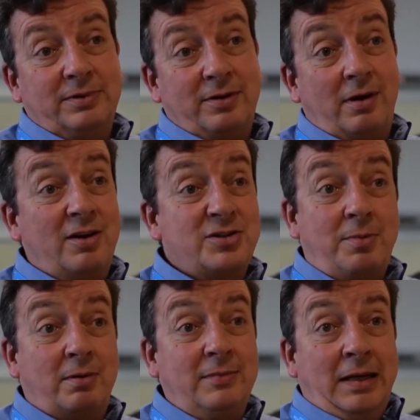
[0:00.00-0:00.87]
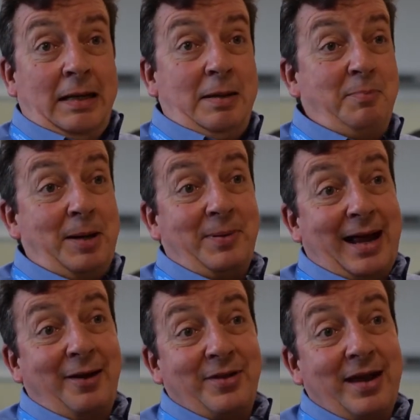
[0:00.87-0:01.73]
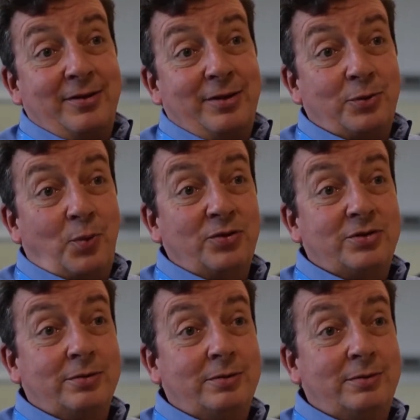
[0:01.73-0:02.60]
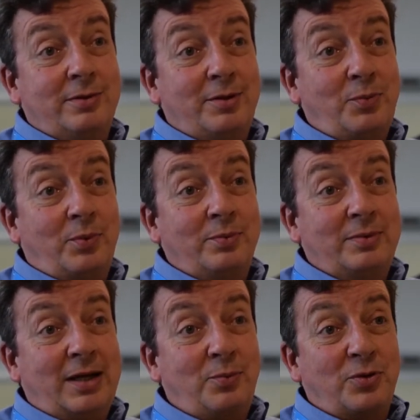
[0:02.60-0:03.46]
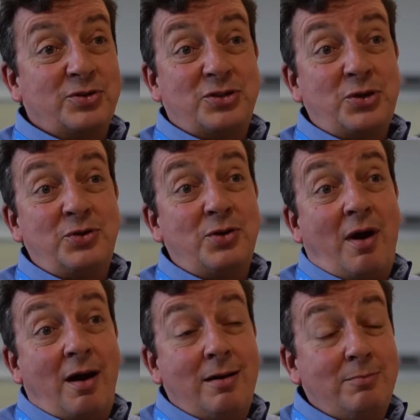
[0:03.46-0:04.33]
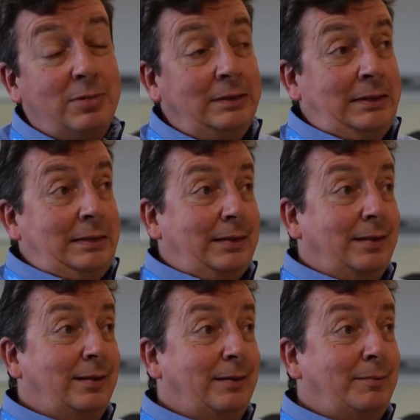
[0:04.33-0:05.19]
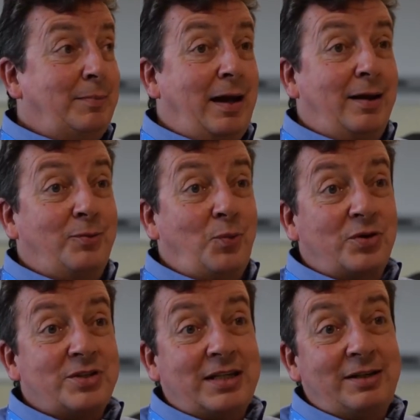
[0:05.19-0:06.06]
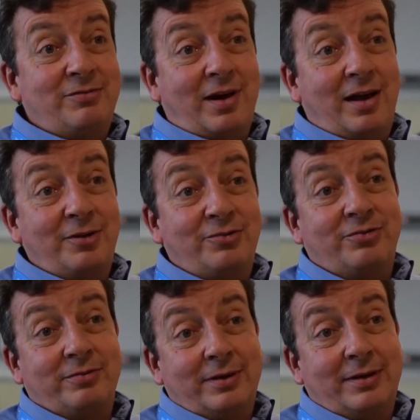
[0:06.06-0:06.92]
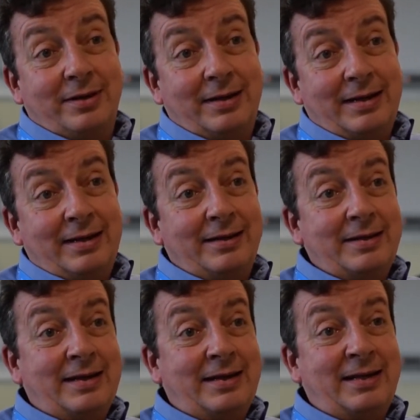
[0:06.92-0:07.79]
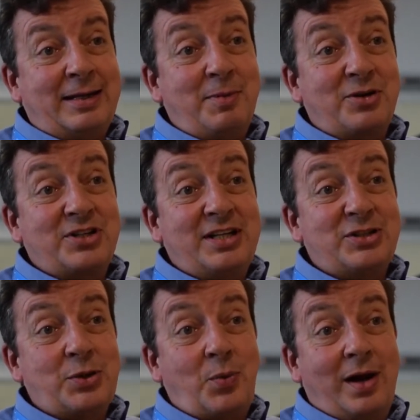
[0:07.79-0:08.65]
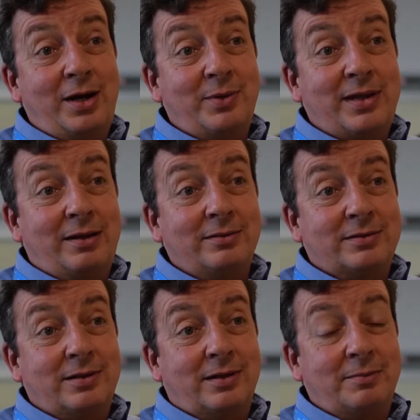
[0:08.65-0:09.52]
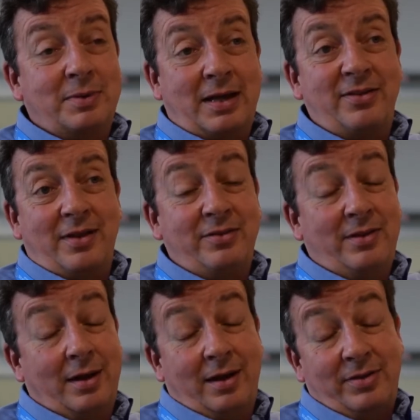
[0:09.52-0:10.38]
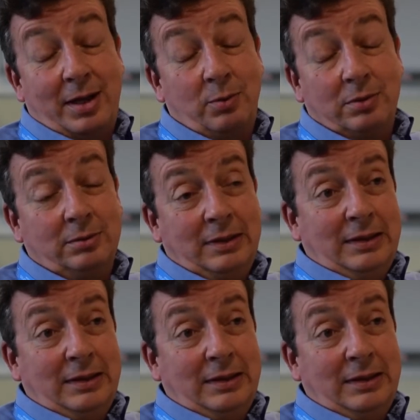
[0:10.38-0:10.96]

there are some people out there that want to do you harm, and want to live life in a much easier way without, and they will